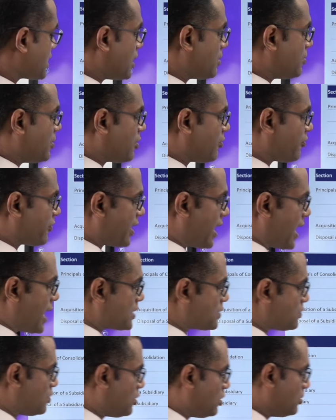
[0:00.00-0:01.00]
statement of
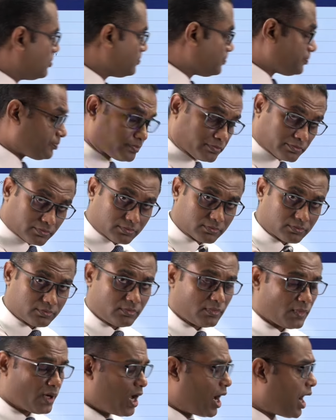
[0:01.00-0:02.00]
cash flow
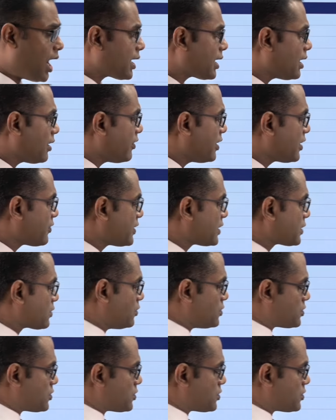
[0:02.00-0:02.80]
are relevant with